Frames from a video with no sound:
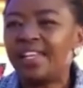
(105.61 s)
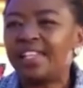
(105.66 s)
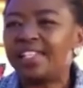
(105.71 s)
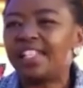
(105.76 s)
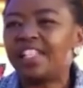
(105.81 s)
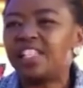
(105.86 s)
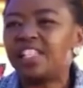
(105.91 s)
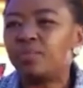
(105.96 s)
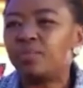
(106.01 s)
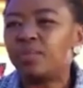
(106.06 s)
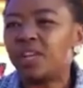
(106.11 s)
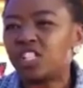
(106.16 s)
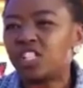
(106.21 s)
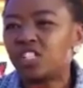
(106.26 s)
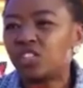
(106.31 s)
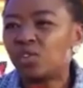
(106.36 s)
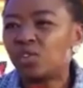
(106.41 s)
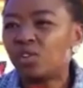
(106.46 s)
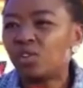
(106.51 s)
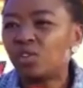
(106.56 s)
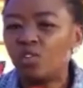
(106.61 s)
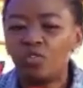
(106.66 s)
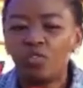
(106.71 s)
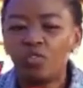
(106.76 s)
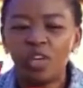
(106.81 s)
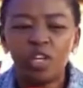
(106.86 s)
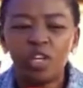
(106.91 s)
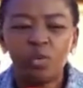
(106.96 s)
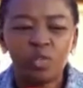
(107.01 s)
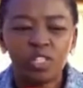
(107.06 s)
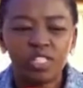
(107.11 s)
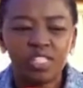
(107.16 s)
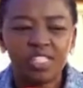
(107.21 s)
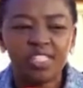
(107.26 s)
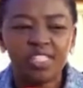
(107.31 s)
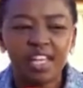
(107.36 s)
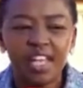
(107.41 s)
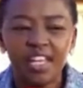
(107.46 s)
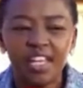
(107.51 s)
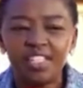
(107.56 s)
He tells me a story of when he was
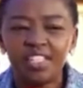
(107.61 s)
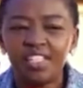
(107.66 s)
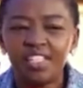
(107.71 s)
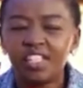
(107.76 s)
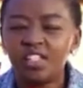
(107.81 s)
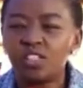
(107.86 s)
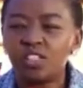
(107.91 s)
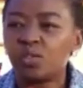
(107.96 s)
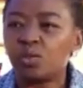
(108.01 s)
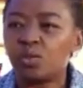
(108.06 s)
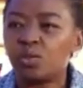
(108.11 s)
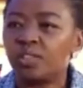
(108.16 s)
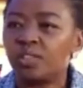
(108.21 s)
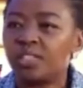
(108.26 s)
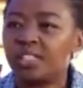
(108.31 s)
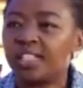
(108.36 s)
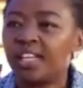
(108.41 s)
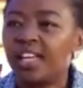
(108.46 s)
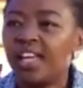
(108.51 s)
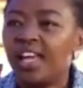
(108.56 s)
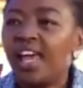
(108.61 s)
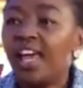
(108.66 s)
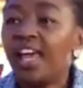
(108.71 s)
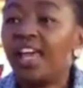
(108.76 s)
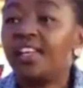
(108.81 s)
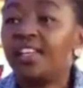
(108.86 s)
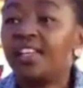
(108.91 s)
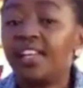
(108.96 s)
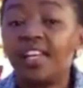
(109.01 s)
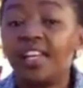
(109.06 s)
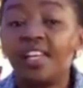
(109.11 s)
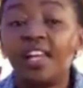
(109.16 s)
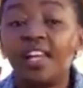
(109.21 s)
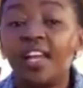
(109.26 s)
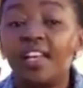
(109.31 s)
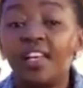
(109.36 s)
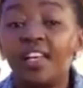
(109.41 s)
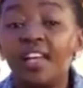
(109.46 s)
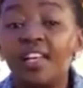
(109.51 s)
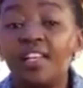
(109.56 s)
just 8 years old,
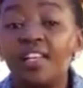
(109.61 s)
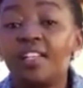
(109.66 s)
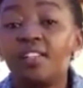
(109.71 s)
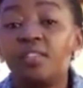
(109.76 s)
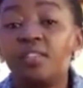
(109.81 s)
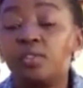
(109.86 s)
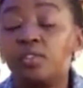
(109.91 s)
and he,